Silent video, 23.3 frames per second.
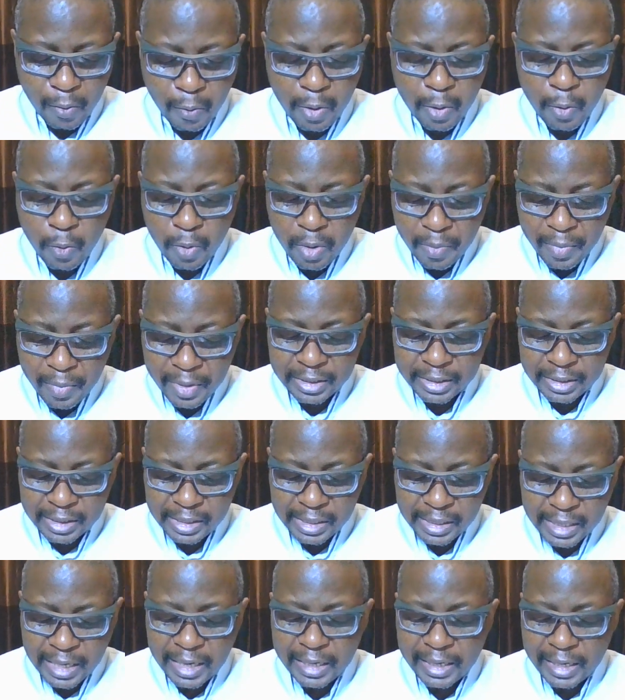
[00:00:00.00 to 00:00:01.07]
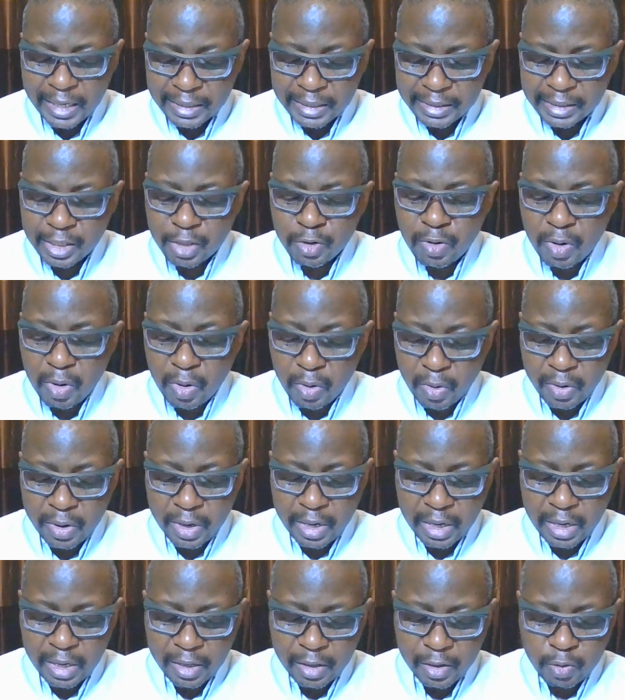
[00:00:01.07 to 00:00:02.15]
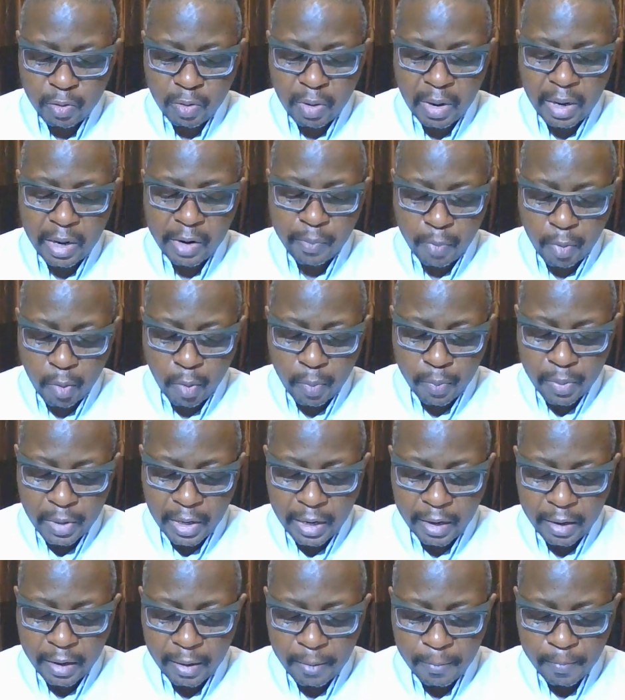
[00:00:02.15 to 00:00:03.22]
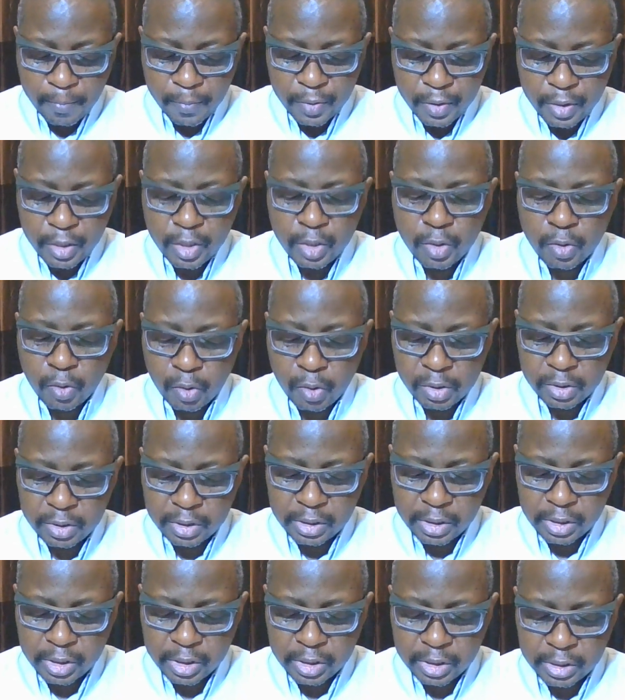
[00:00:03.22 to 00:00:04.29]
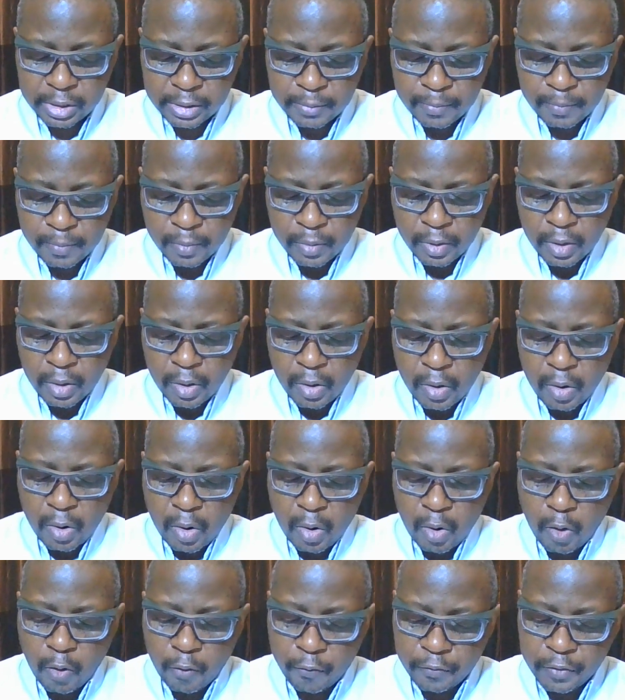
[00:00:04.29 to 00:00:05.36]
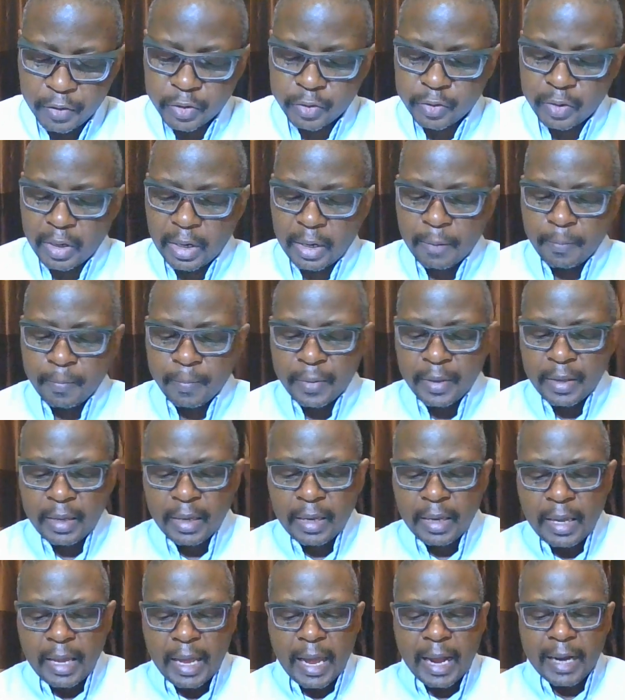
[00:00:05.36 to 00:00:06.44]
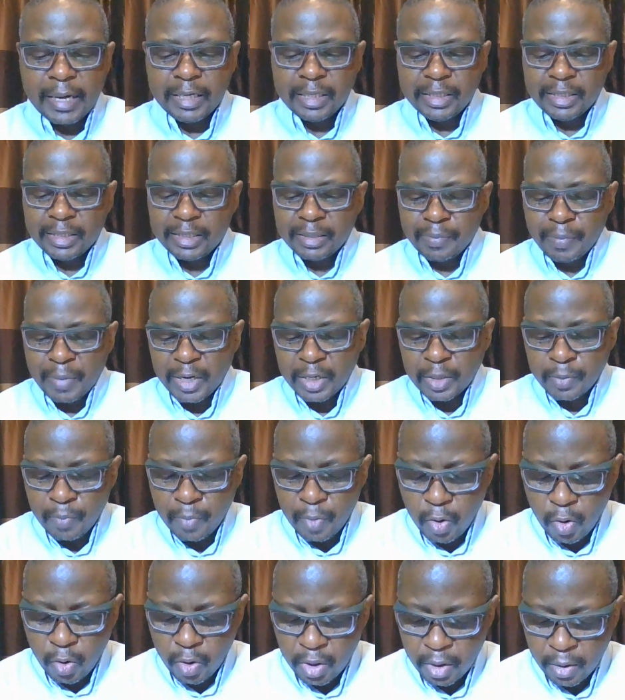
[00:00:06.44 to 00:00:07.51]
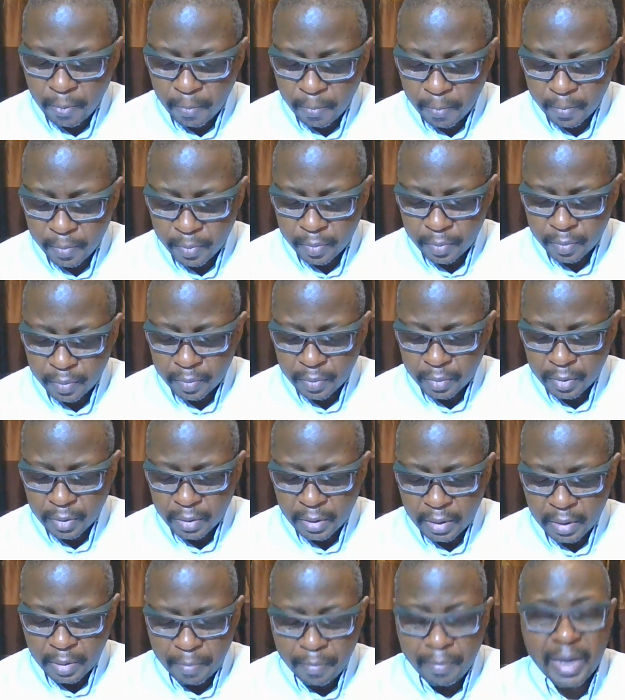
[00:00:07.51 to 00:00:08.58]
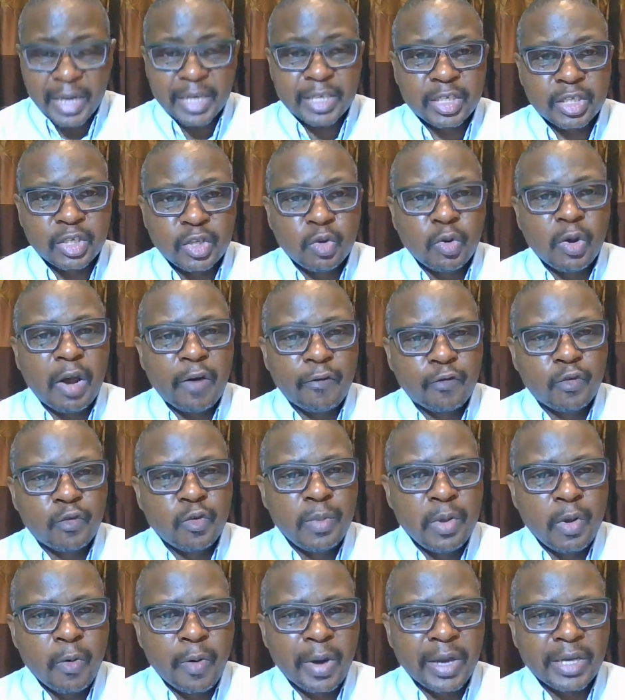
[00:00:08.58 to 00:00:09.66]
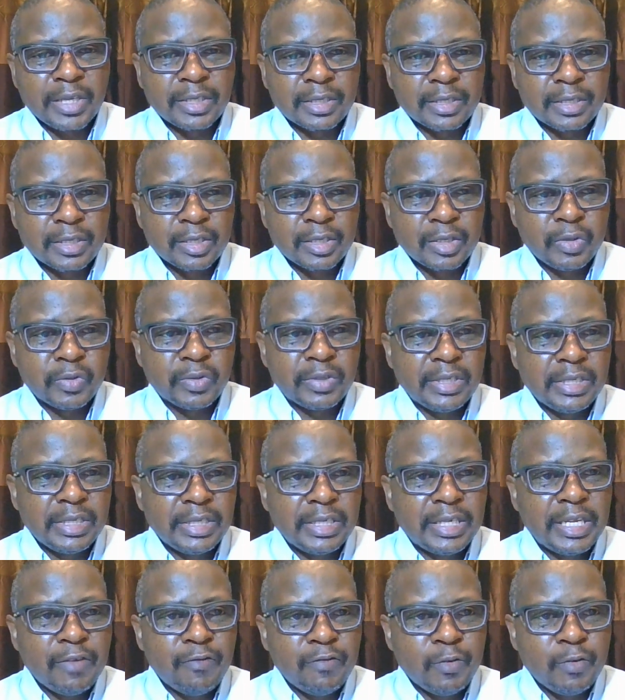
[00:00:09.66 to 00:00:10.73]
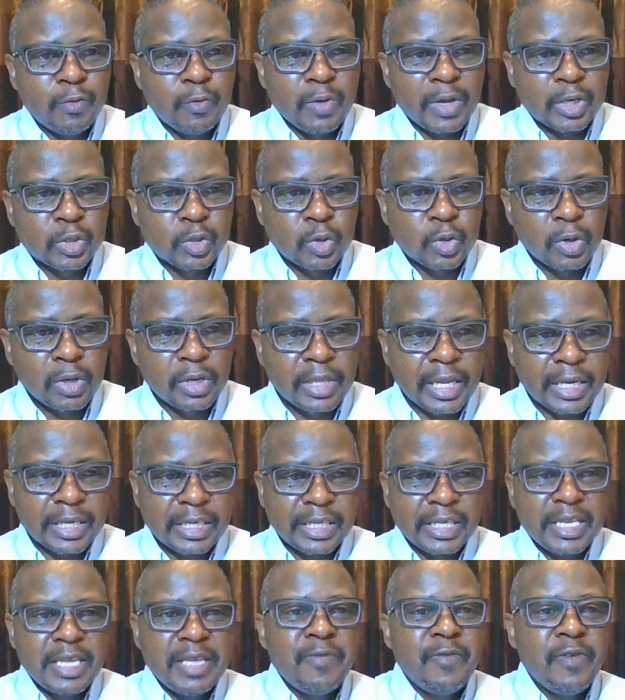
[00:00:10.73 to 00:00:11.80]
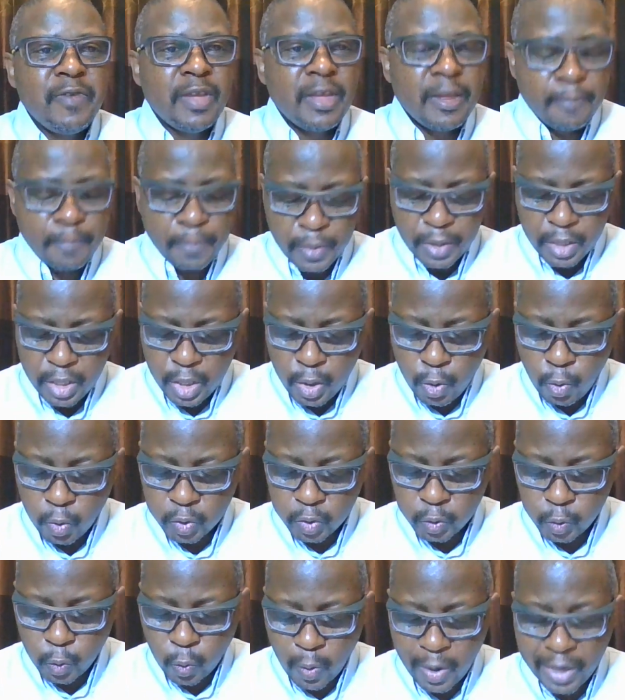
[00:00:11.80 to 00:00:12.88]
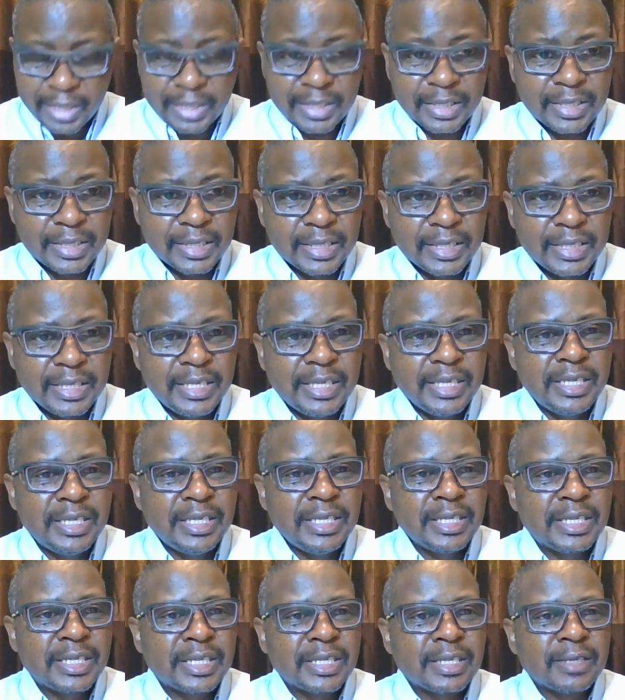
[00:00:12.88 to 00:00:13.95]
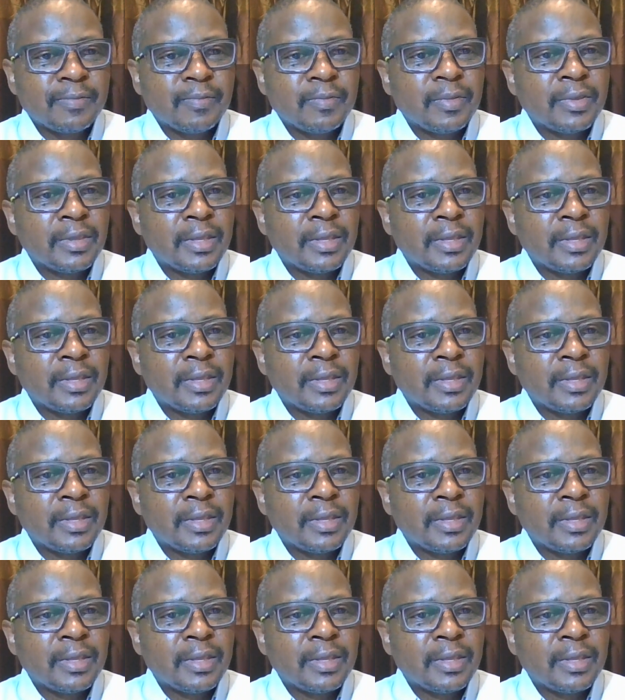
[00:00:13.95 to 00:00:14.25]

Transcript: When women sing and dance in your honor, you are popular in all cities of Israel. And it's mind-blowing, but you have to be wise. You see, David, we are told that he was wise. He didn't